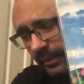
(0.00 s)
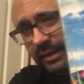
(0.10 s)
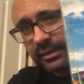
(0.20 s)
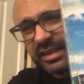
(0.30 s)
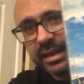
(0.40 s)

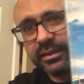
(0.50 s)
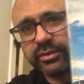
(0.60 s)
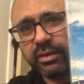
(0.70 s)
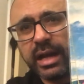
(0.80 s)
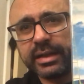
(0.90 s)
the title
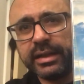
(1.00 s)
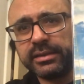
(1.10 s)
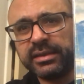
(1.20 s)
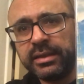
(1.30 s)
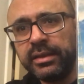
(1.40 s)
track
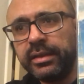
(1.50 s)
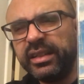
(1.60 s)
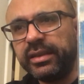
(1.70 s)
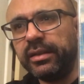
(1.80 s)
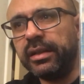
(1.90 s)
is
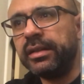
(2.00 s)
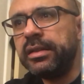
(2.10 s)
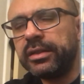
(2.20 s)
a